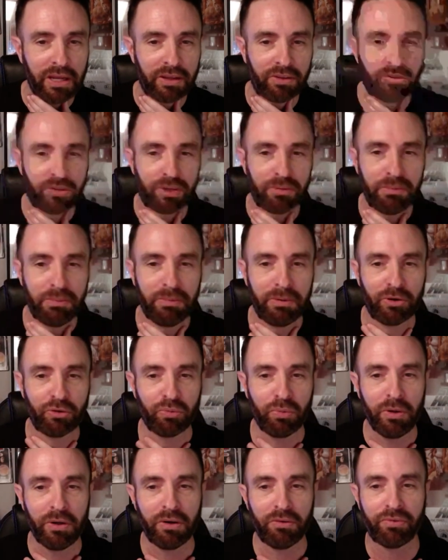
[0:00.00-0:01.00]
It's going to be
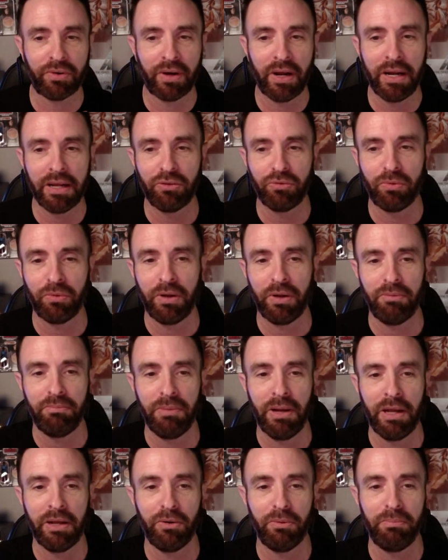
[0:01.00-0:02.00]
bittersweet on Friday because we don't have
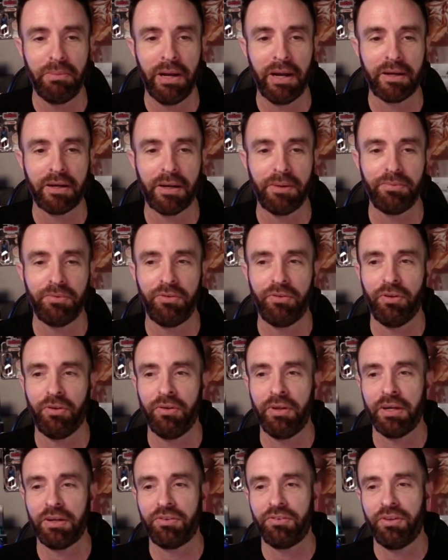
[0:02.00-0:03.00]
Mando backups until
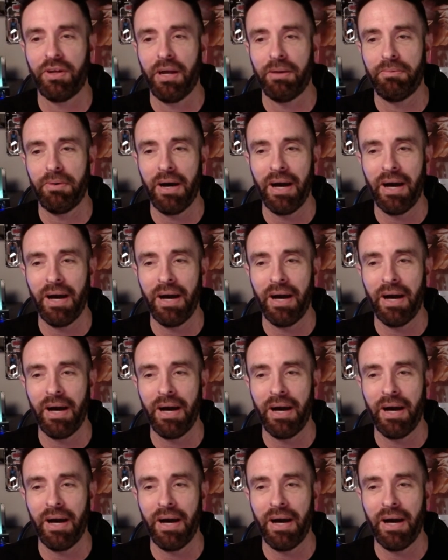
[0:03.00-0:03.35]
next time.